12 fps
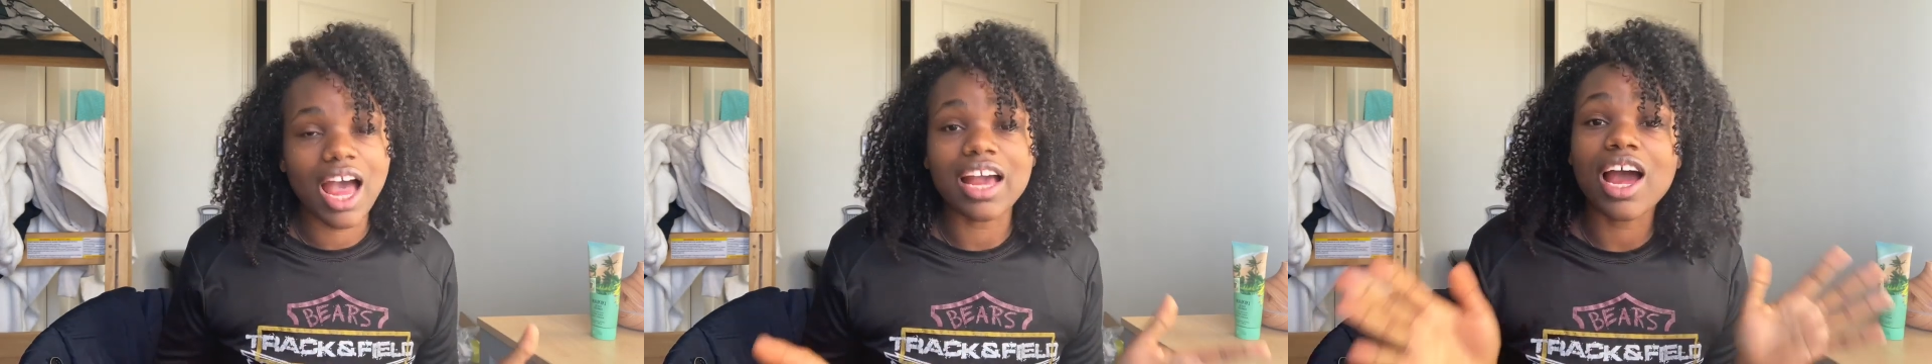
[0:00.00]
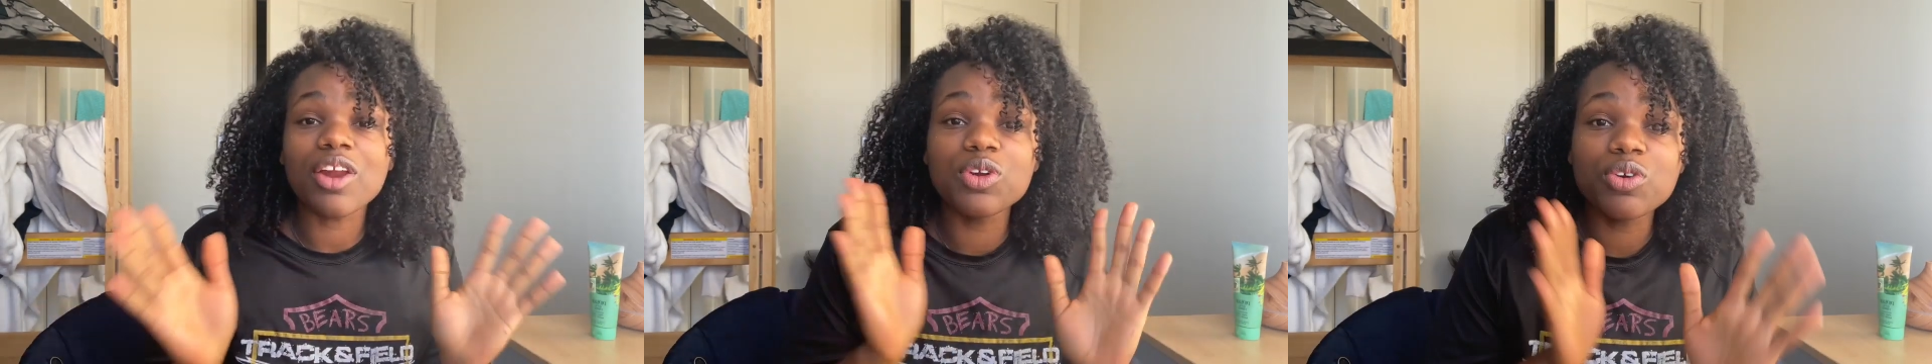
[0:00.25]
I
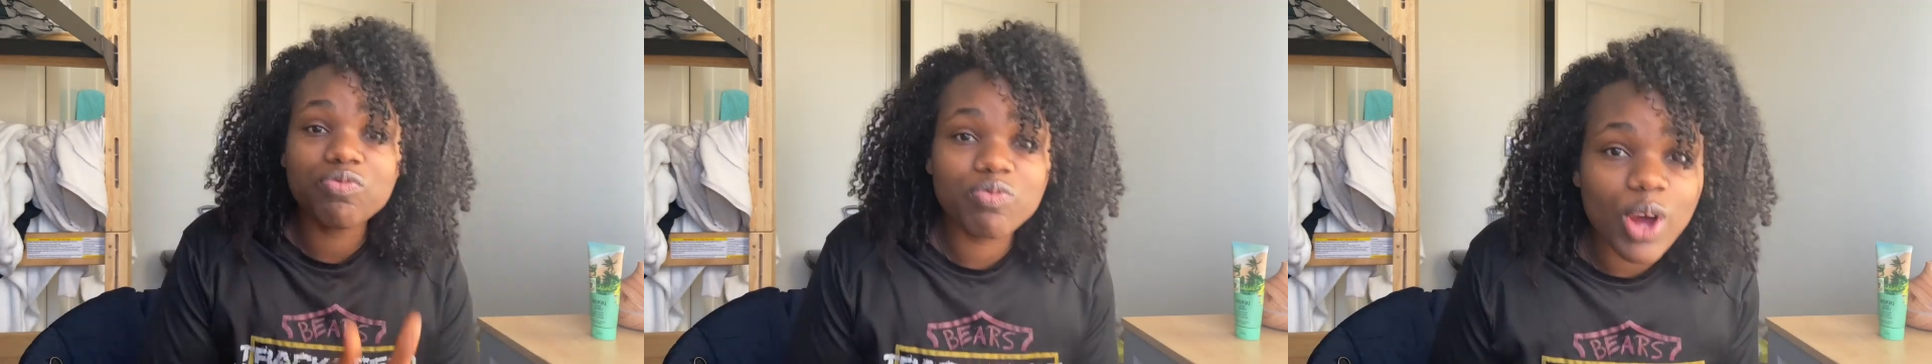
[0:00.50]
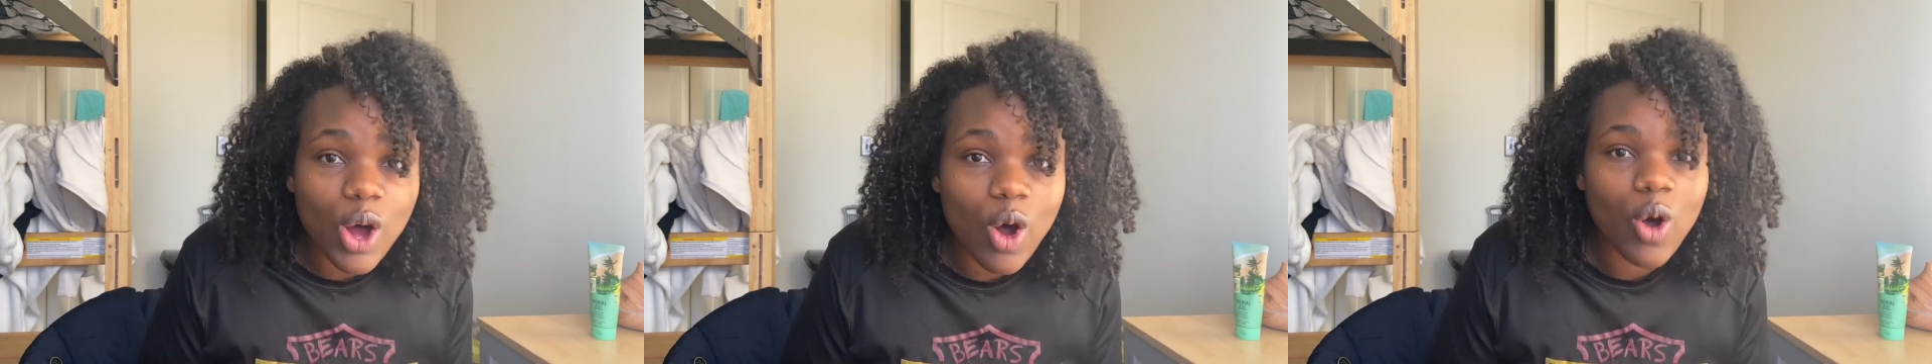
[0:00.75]
got a new
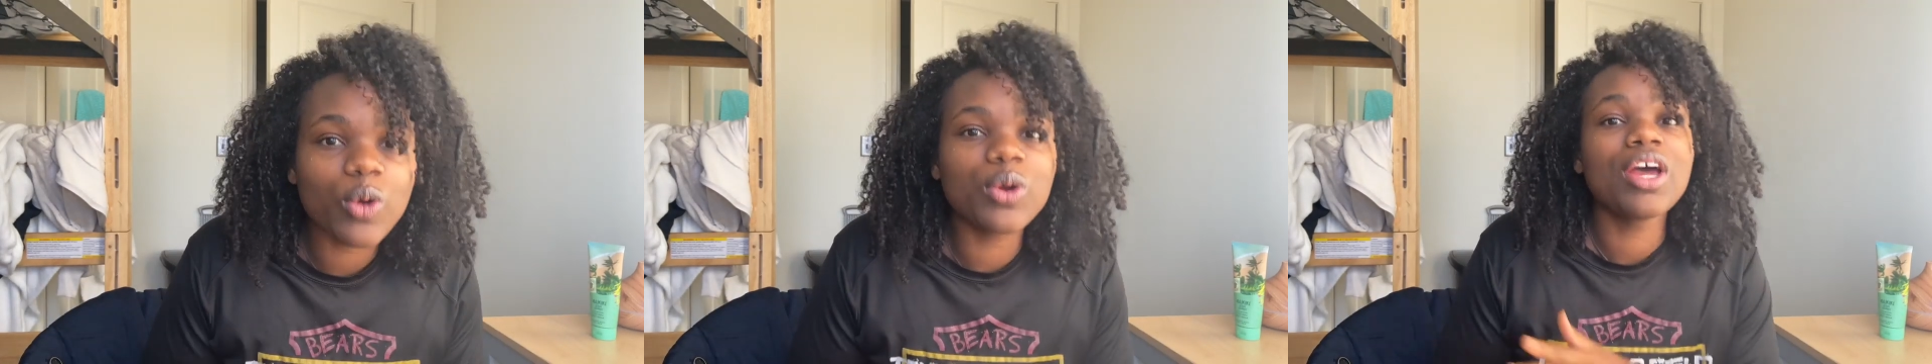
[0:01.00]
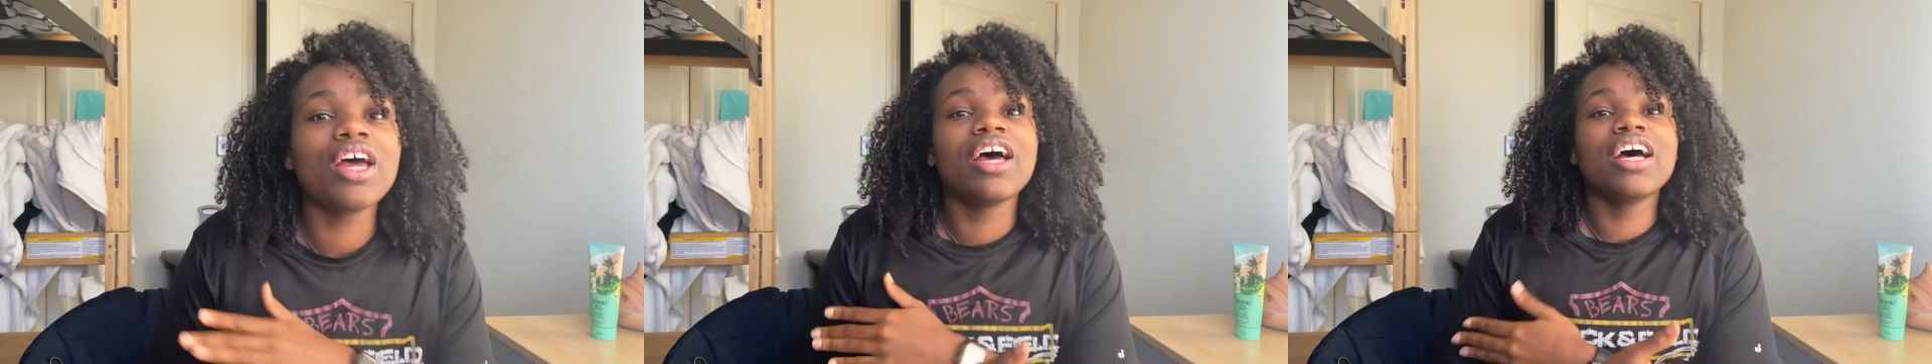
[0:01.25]

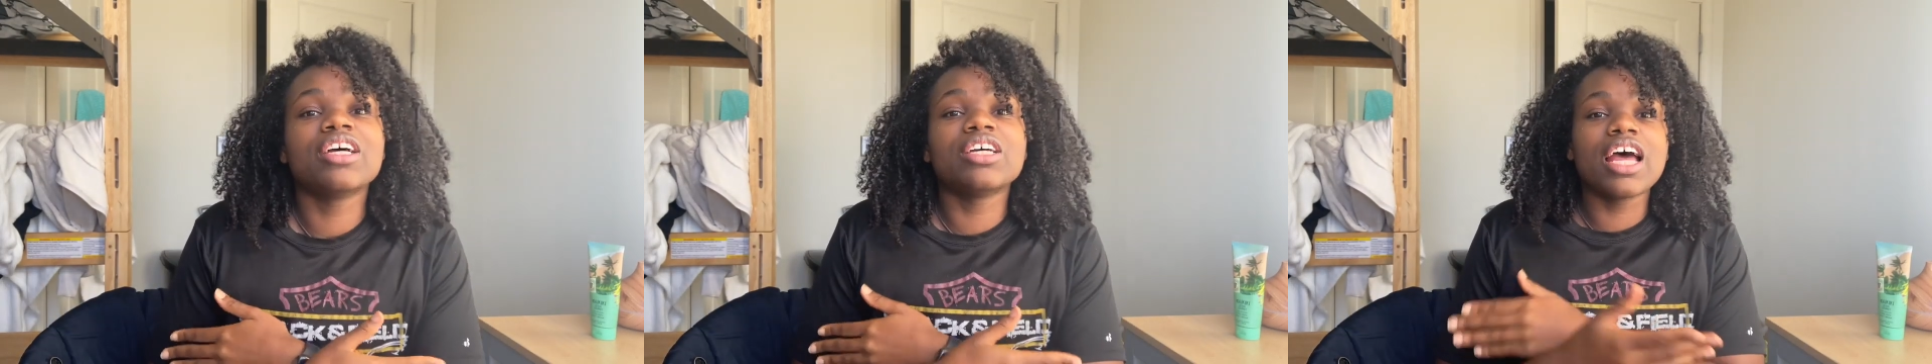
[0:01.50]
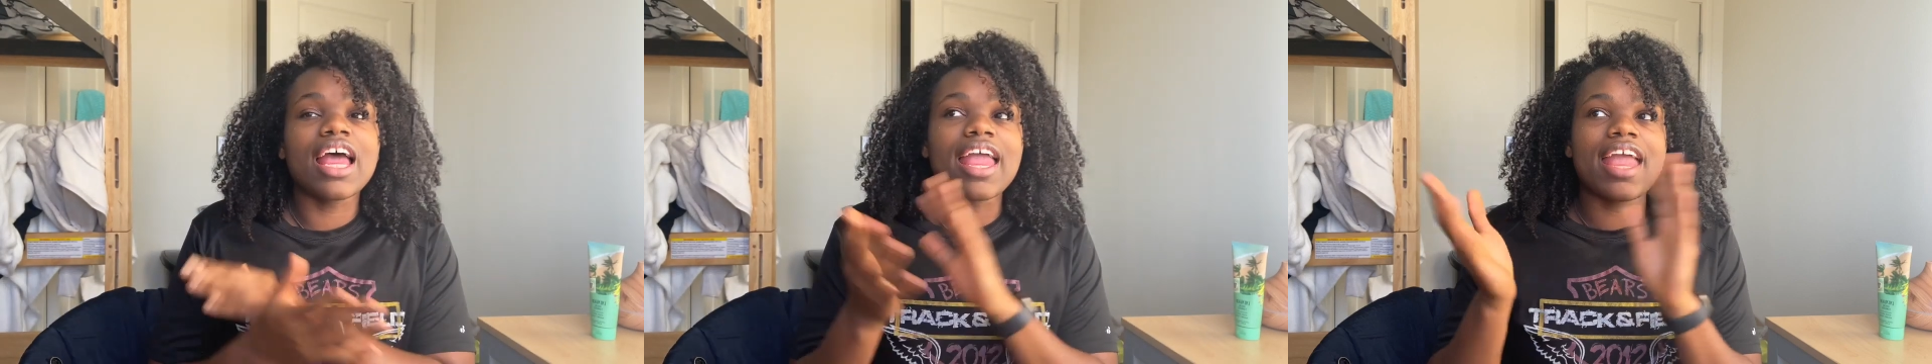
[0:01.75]
phone
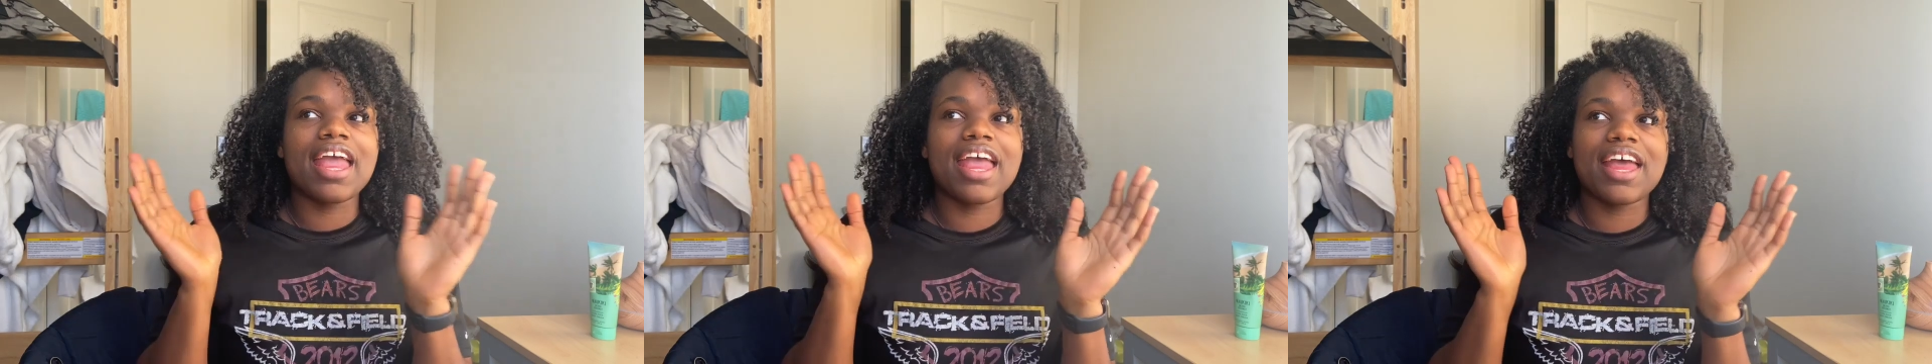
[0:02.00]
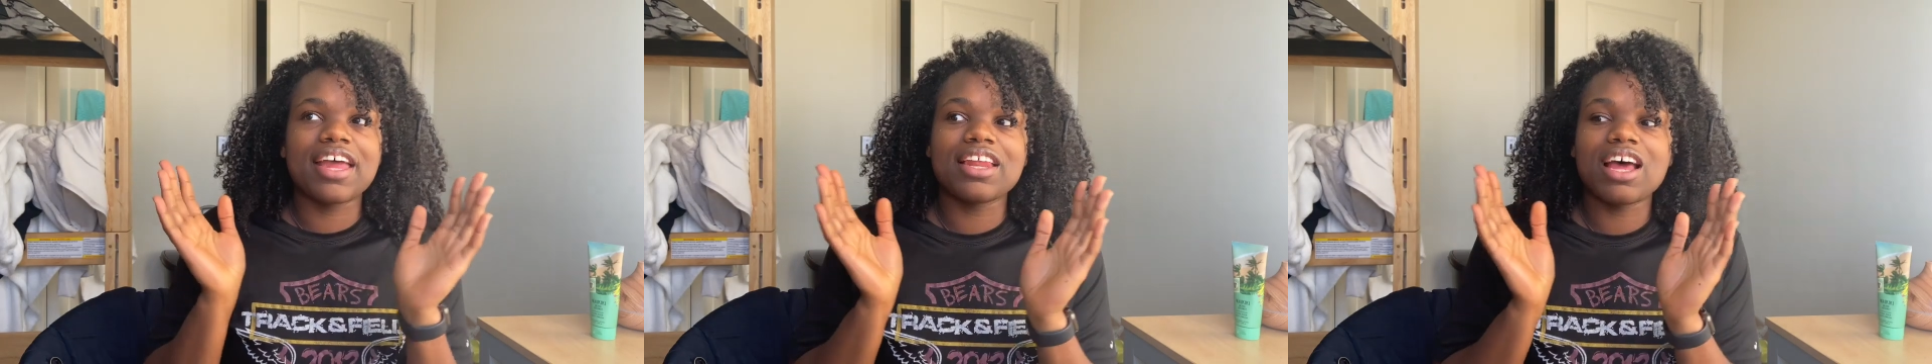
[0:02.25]

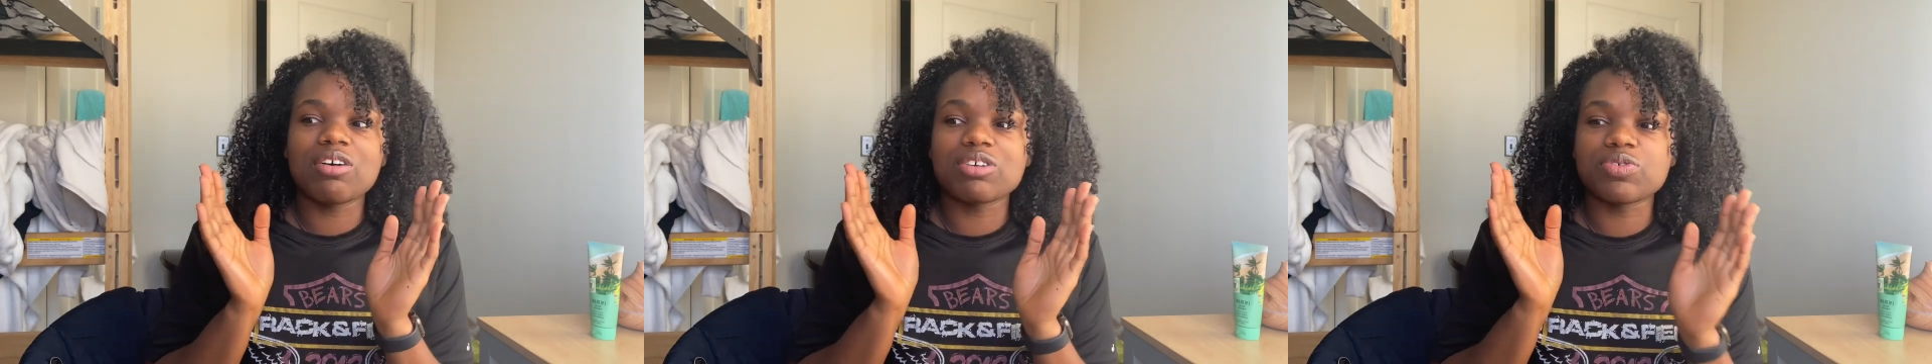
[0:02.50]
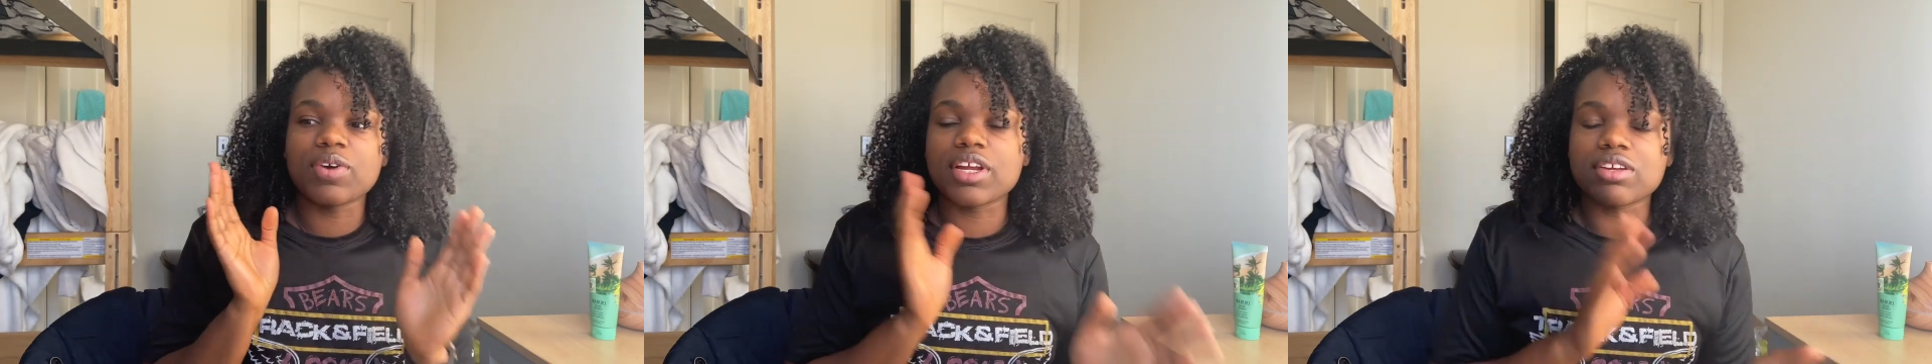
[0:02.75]
and I
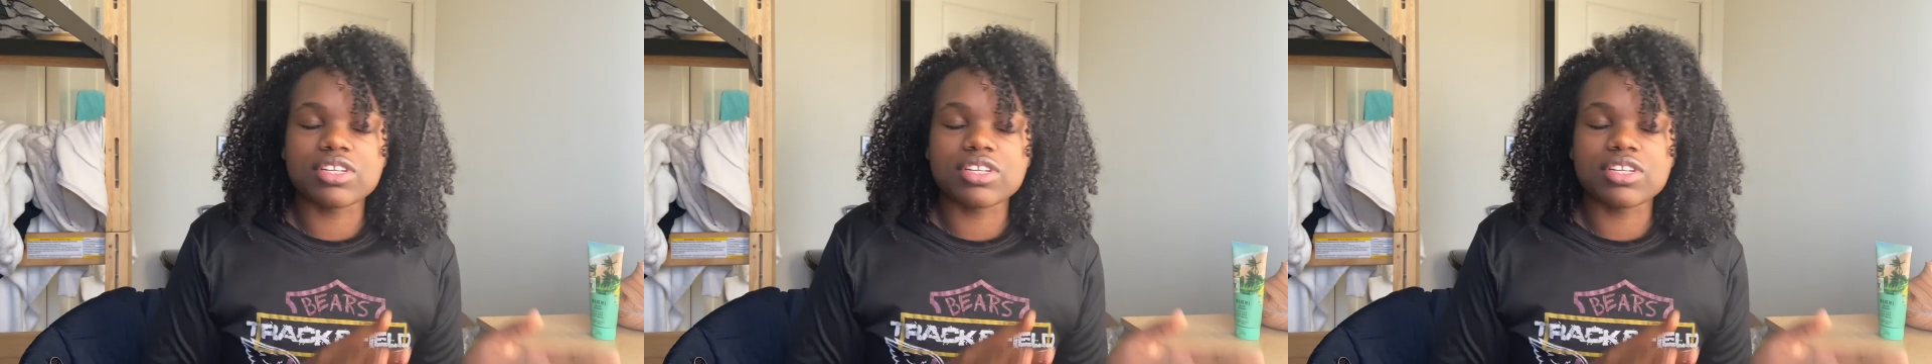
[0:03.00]
was ready.